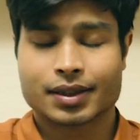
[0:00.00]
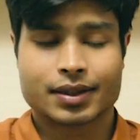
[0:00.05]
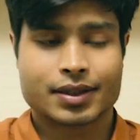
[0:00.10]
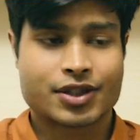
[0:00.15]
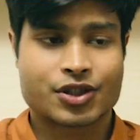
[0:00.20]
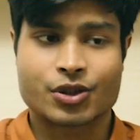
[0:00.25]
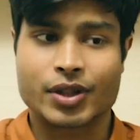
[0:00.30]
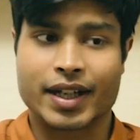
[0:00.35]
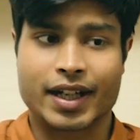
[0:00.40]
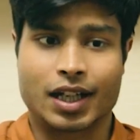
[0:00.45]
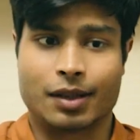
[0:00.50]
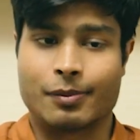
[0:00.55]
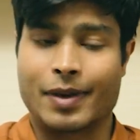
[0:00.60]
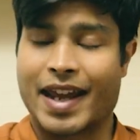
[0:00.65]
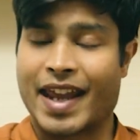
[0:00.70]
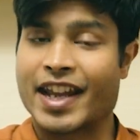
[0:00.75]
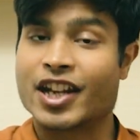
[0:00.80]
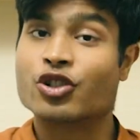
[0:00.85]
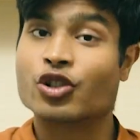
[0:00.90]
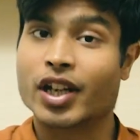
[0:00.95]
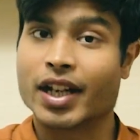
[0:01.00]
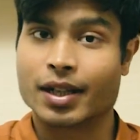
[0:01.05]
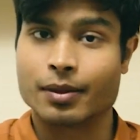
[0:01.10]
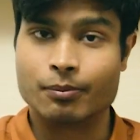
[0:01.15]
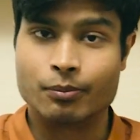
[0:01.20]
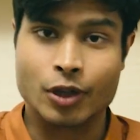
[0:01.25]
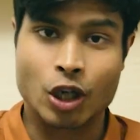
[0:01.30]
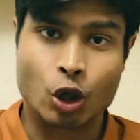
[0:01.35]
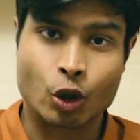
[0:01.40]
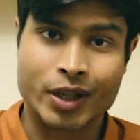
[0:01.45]
straight up Adrian
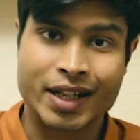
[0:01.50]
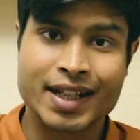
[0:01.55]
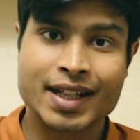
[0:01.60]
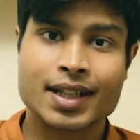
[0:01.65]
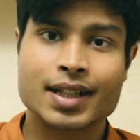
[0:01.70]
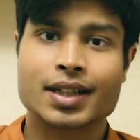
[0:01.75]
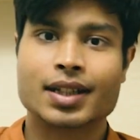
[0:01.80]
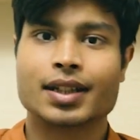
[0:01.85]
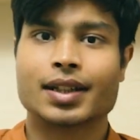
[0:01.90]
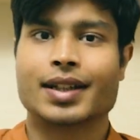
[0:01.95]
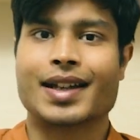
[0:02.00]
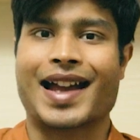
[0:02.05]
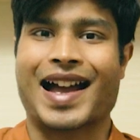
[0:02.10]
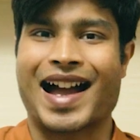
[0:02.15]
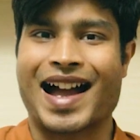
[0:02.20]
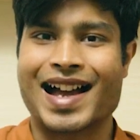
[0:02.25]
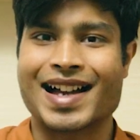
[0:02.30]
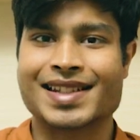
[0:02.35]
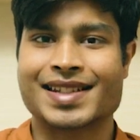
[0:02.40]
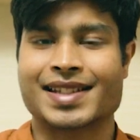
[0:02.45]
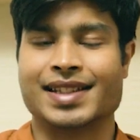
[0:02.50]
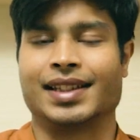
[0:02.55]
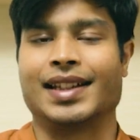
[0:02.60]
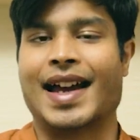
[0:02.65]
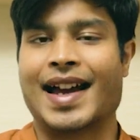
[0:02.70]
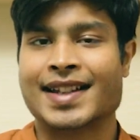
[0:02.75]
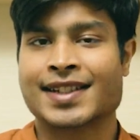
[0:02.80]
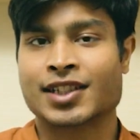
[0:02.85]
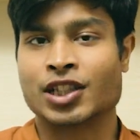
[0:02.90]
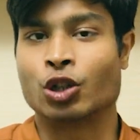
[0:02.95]
Brody as
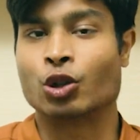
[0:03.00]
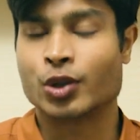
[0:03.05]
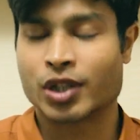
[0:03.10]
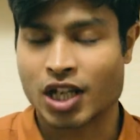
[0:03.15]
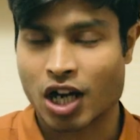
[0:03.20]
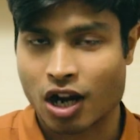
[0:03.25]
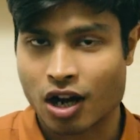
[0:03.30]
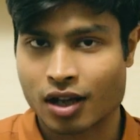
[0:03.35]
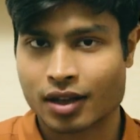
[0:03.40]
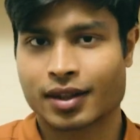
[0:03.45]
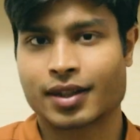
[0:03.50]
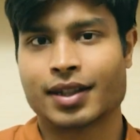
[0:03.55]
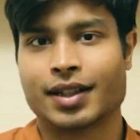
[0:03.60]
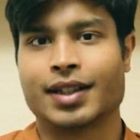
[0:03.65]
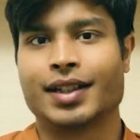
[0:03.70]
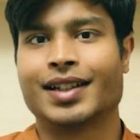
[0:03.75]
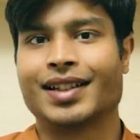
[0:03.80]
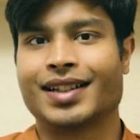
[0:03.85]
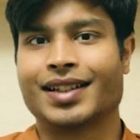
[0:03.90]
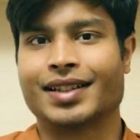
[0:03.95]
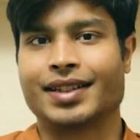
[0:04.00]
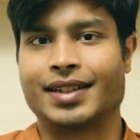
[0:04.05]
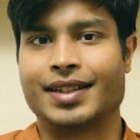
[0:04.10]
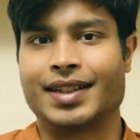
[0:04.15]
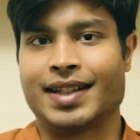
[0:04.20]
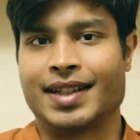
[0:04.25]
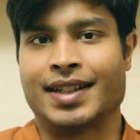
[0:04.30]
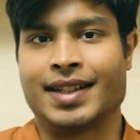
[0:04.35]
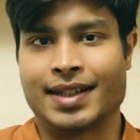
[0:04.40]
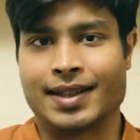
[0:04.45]
Laszlo Toth,
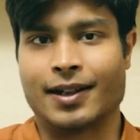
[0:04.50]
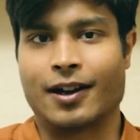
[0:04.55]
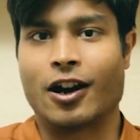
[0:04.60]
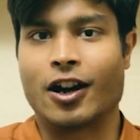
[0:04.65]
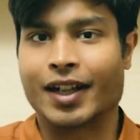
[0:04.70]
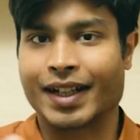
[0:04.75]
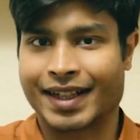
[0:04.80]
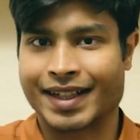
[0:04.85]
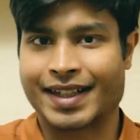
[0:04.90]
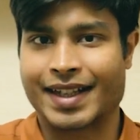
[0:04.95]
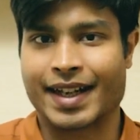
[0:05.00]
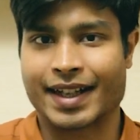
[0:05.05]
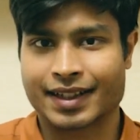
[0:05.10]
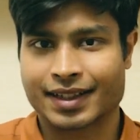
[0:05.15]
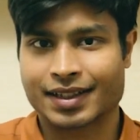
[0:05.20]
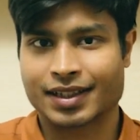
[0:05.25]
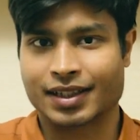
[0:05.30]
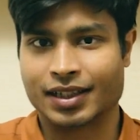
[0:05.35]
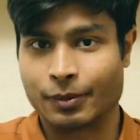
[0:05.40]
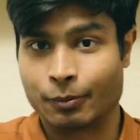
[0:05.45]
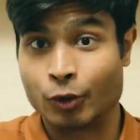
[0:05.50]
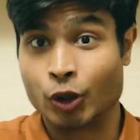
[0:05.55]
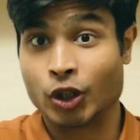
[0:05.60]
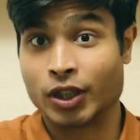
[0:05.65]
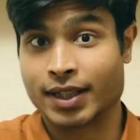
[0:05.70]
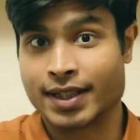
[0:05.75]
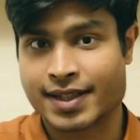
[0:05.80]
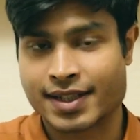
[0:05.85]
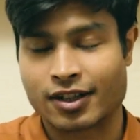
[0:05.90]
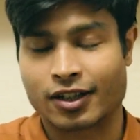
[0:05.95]
the architect, the
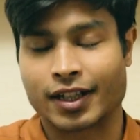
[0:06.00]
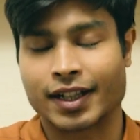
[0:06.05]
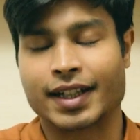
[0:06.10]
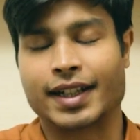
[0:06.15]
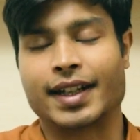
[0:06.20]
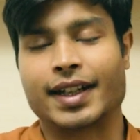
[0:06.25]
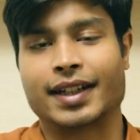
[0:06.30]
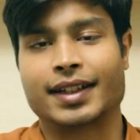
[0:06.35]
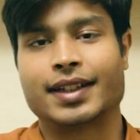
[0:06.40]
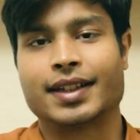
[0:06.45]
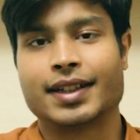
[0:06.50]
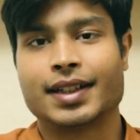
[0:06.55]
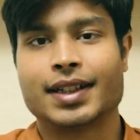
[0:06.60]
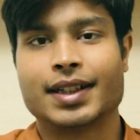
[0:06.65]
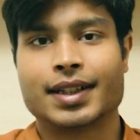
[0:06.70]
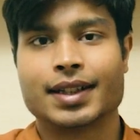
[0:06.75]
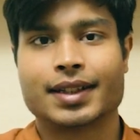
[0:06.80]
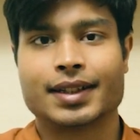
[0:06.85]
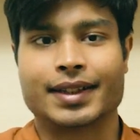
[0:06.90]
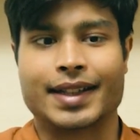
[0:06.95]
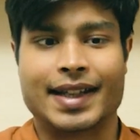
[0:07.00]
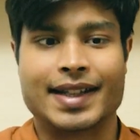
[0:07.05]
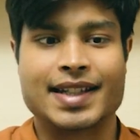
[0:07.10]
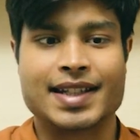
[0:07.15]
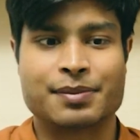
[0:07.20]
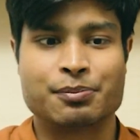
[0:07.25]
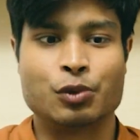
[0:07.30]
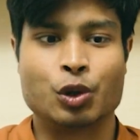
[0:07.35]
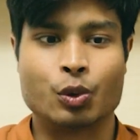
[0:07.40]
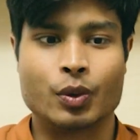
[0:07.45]
brutalist architect that
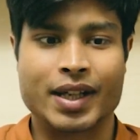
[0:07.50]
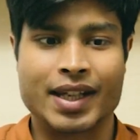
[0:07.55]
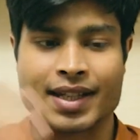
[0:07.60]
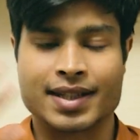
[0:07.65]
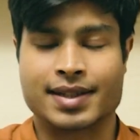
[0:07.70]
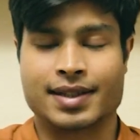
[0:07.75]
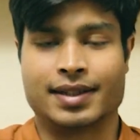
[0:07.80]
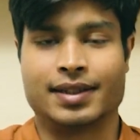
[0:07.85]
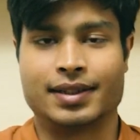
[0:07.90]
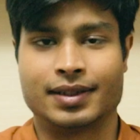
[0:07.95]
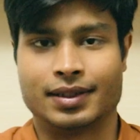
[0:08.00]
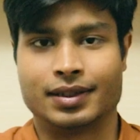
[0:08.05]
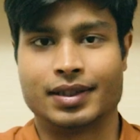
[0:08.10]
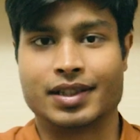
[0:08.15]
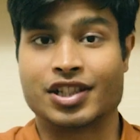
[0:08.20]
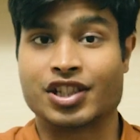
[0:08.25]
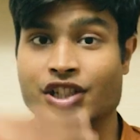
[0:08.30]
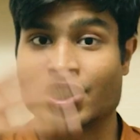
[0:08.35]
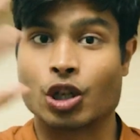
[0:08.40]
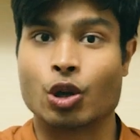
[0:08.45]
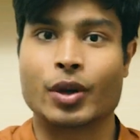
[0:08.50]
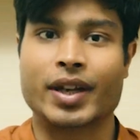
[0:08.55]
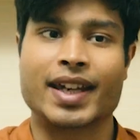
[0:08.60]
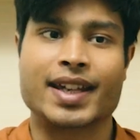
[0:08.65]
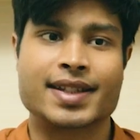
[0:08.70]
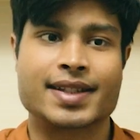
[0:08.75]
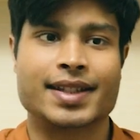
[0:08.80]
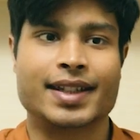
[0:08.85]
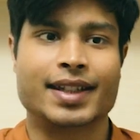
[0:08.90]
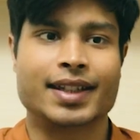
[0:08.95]
this movie is
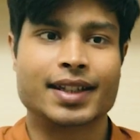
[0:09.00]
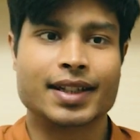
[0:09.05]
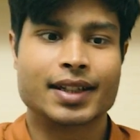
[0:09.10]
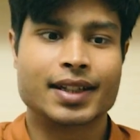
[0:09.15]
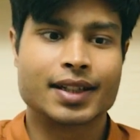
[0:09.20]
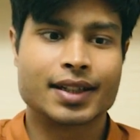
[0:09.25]
showcasing.